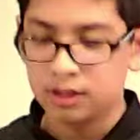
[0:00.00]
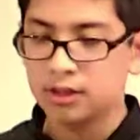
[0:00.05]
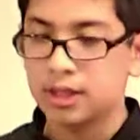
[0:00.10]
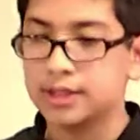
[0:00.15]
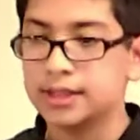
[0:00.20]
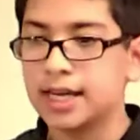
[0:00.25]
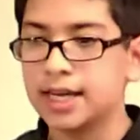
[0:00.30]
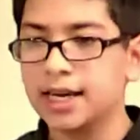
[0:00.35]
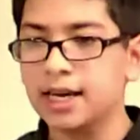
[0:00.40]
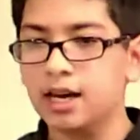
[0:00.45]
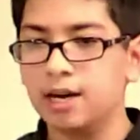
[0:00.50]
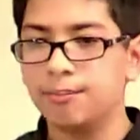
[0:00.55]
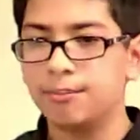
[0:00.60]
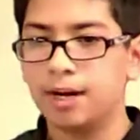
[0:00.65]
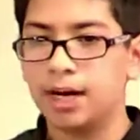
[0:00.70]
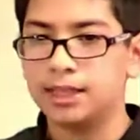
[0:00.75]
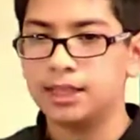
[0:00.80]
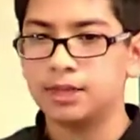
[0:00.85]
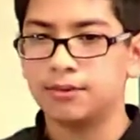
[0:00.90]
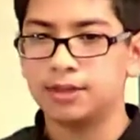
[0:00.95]
The second
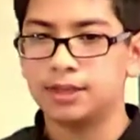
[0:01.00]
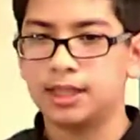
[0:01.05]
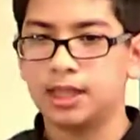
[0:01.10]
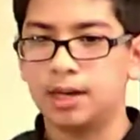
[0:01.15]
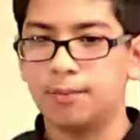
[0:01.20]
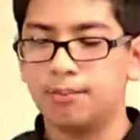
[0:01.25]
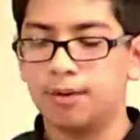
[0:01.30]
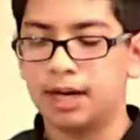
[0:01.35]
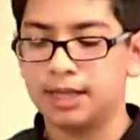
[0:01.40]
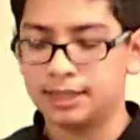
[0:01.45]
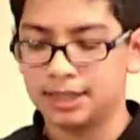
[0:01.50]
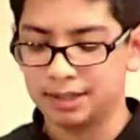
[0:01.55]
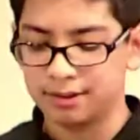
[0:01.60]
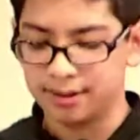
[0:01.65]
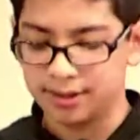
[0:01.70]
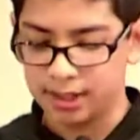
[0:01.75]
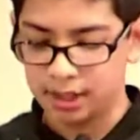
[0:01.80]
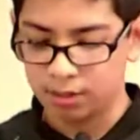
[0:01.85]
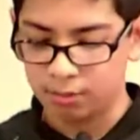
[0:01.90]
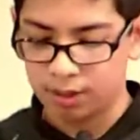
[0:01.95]
uprising was the uprising of
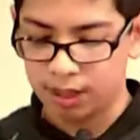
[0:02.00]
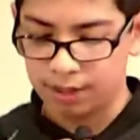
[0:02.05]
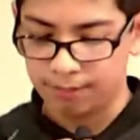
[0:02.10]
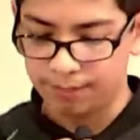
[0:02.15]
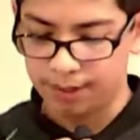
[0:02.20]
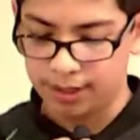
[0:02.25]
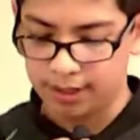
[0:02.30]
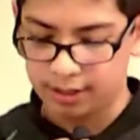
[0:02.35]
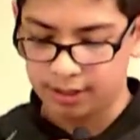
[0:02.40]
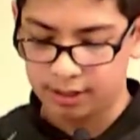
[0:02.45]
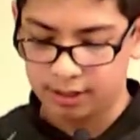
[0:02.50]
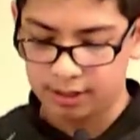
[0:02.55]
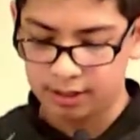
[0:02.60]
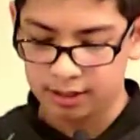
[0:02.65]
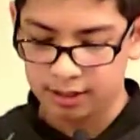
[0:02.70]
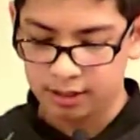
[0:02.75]
the Tawabin.